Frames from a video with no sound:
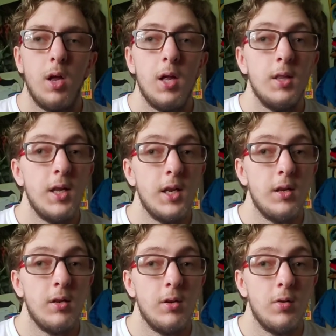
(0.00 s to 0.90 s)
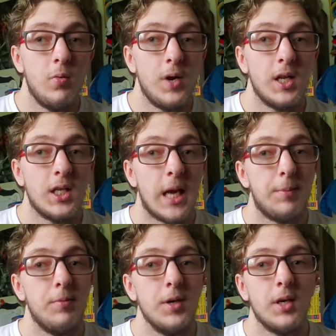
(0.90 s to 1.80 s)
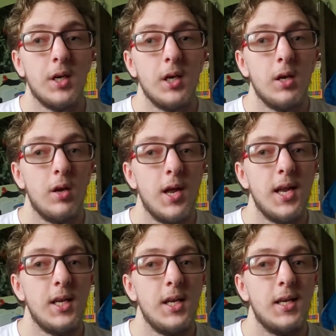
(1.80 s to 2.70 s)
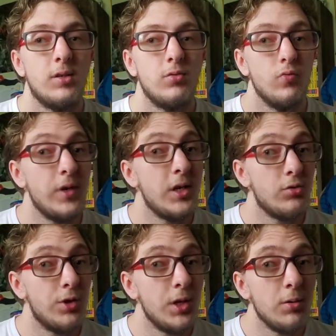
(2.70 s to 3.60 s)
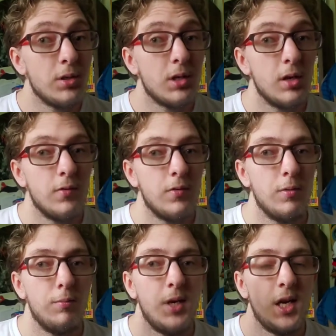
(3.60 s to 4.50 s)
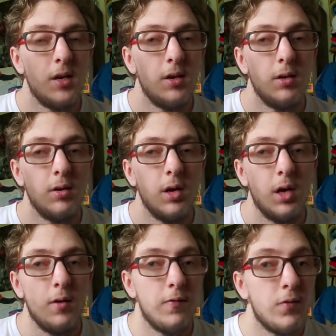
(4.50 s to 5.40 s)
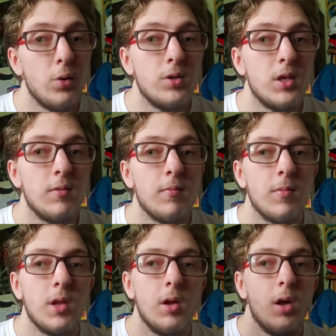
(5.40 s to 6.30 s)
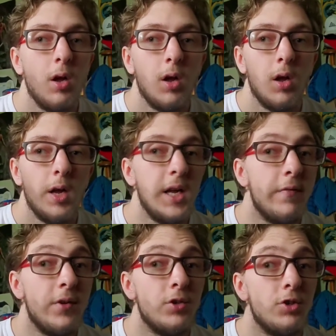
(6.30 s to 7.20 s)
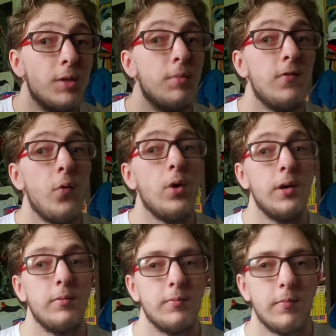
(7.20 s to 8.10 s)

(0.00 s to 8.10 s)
And then we get to Captain America and he gets reintroduced from being uh, frozen in Avengers number four.